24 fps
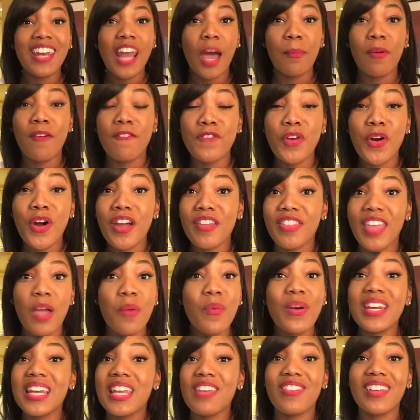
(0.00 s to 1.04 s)
Now, before, they
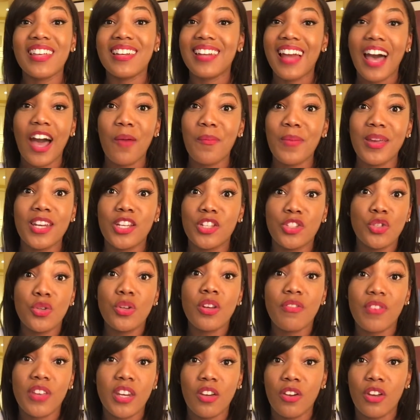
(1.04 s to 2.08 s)
wouldn't even allow me to do
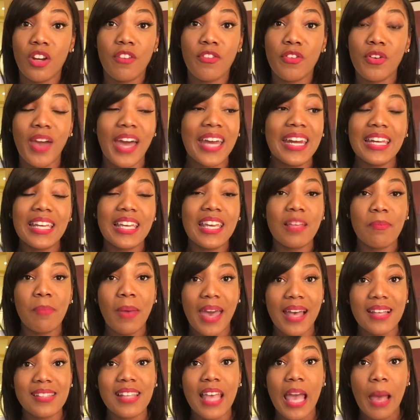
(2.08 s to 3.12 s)
the video interview. I didn't get
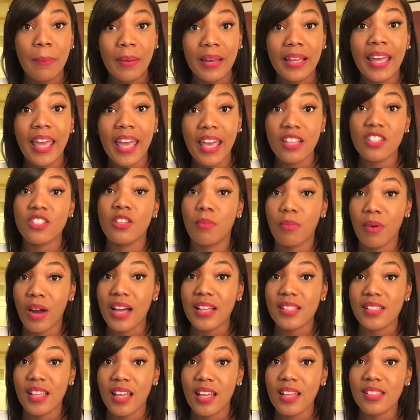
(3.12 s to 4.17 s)
past the application
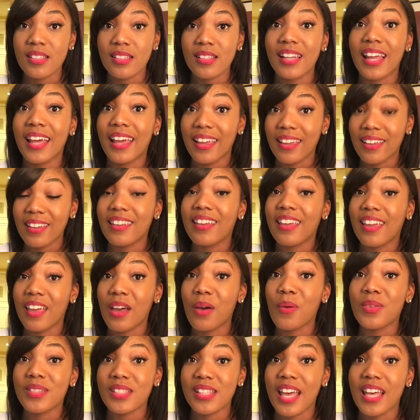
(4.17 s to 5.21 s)
process. Like, yeah,
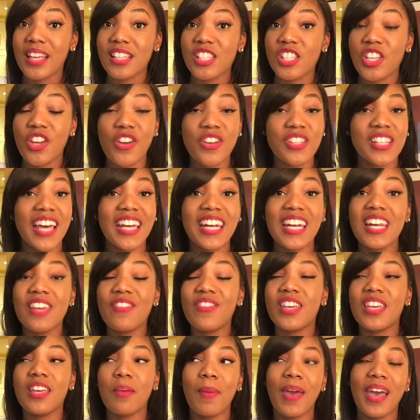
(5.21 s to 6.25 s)
it was that serious. I didn't
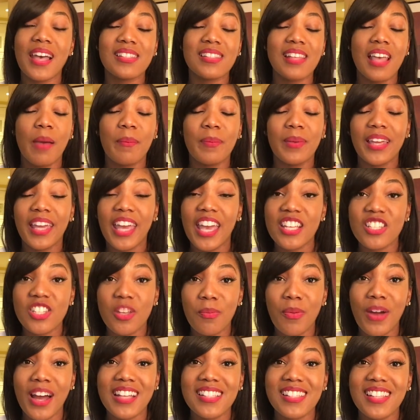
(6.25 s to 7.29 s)
even get past the application
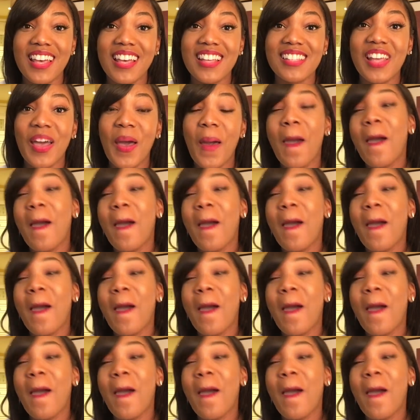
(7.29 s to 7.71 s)
process.